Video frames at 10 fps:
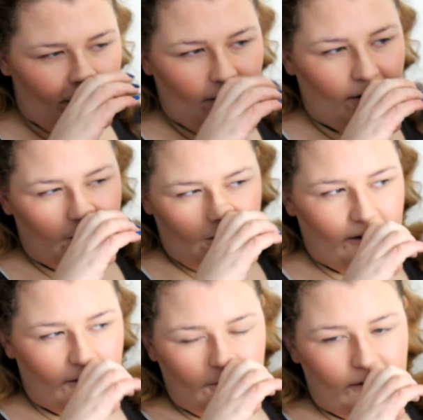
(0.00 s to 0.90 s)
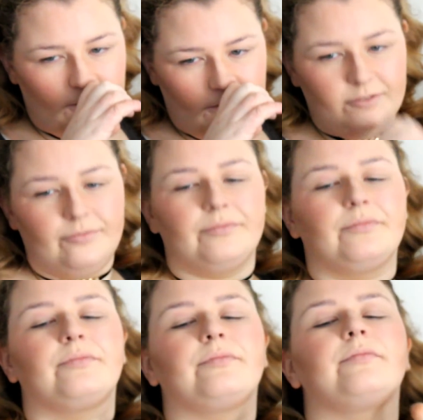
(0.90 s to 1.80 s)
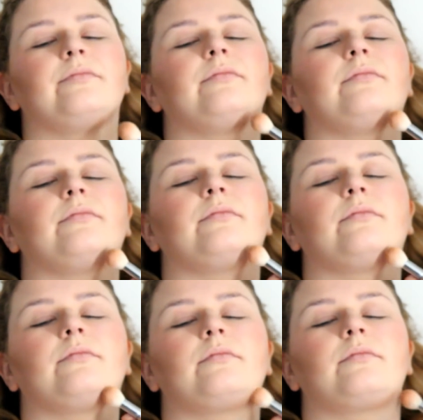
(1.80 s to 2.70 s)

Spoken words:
You're going to get the whole under your jawline. I hope you're aware of that.